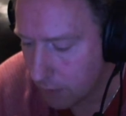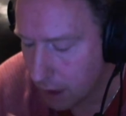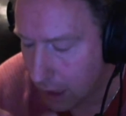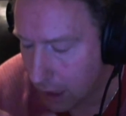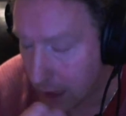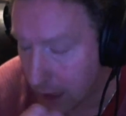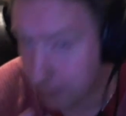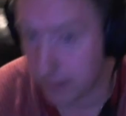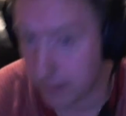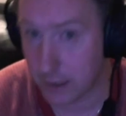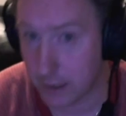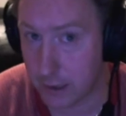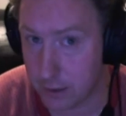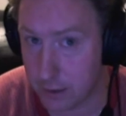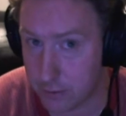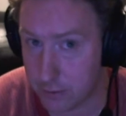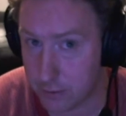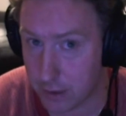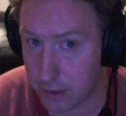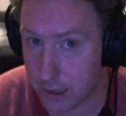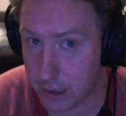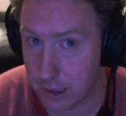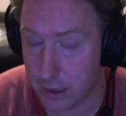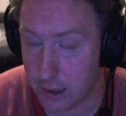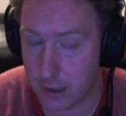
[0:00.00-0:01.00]
I think he's
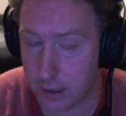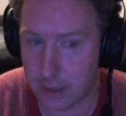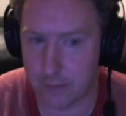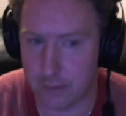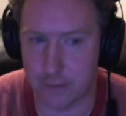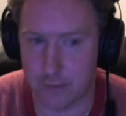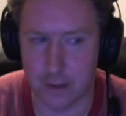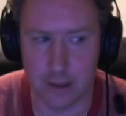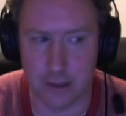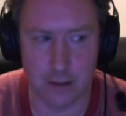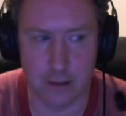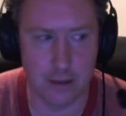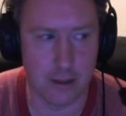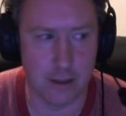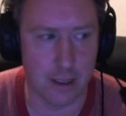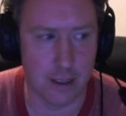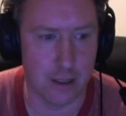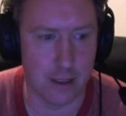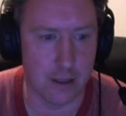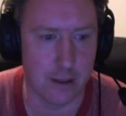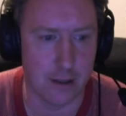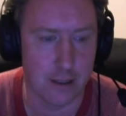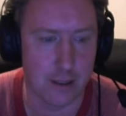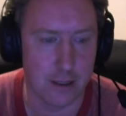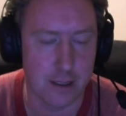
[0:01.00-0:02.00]
right, I think
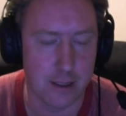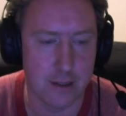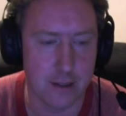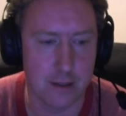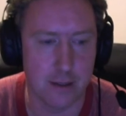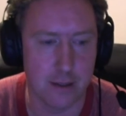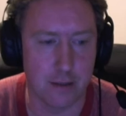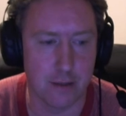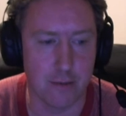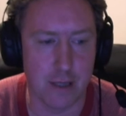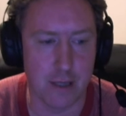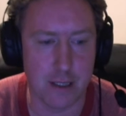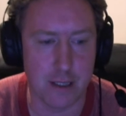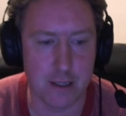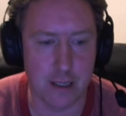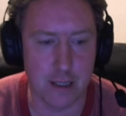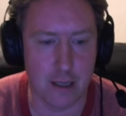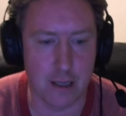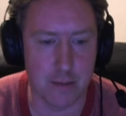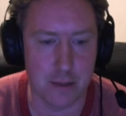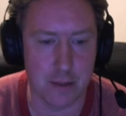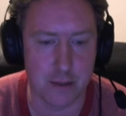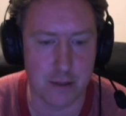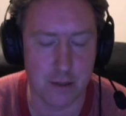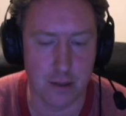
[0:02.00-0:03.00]
there is the rich
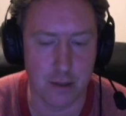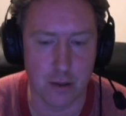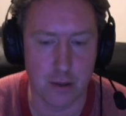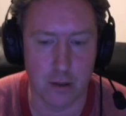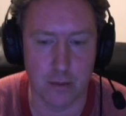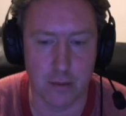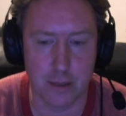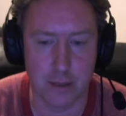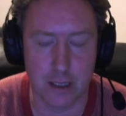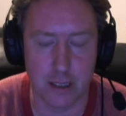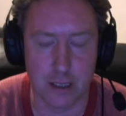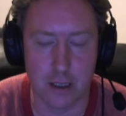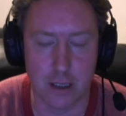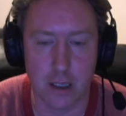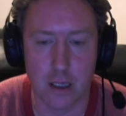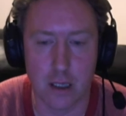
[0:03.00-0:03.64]
tapestry of comedy.